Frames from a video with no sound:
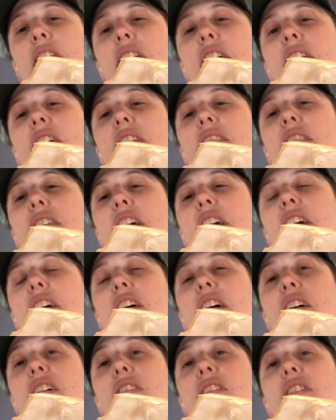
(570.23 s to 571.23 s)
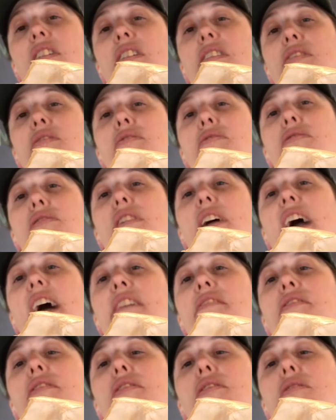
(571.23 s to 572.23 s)
They are called
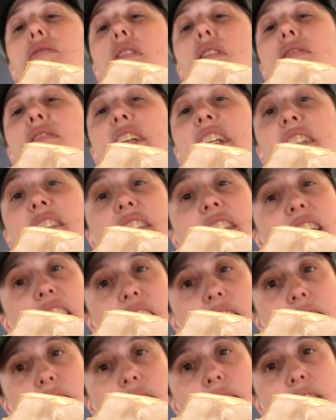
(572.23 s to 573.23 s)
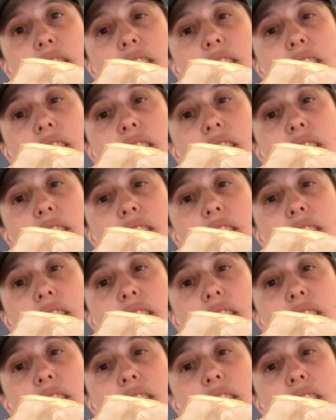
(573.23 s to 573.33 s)
forever growing teeth.